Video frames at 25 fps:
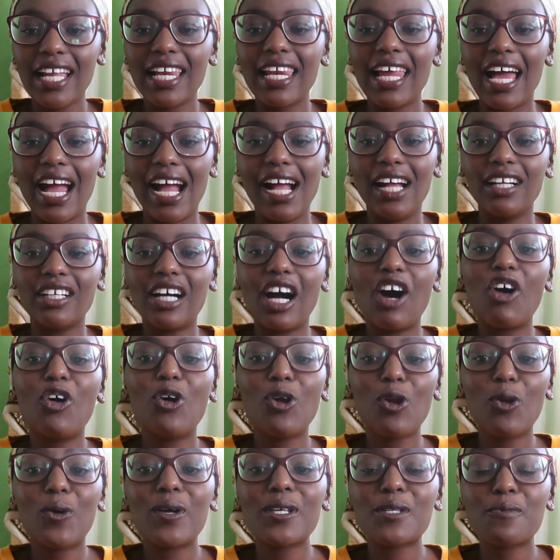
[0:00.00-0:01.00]
Like, I
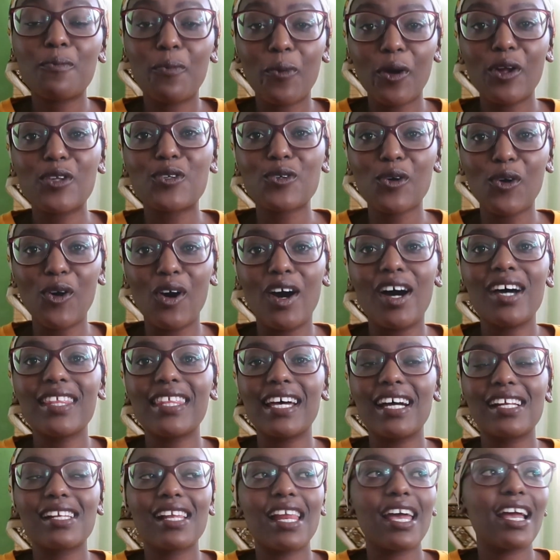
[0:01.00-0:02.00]
always pray to God
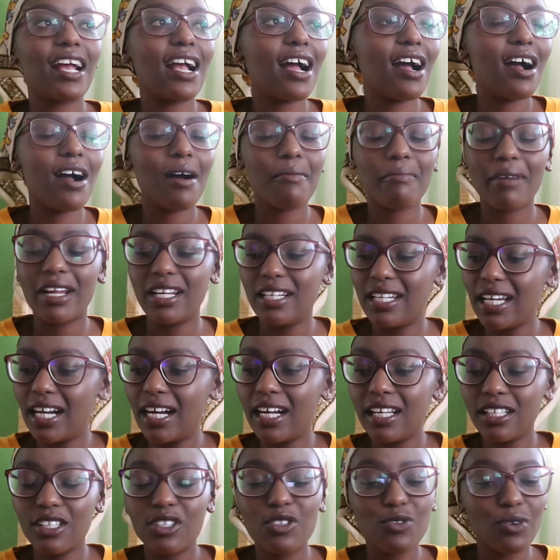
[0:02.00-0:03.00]
that, like, my
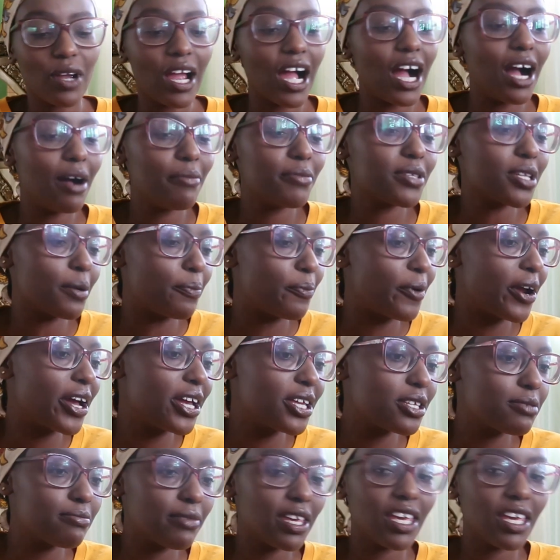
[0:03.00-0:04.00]
dad to come surprise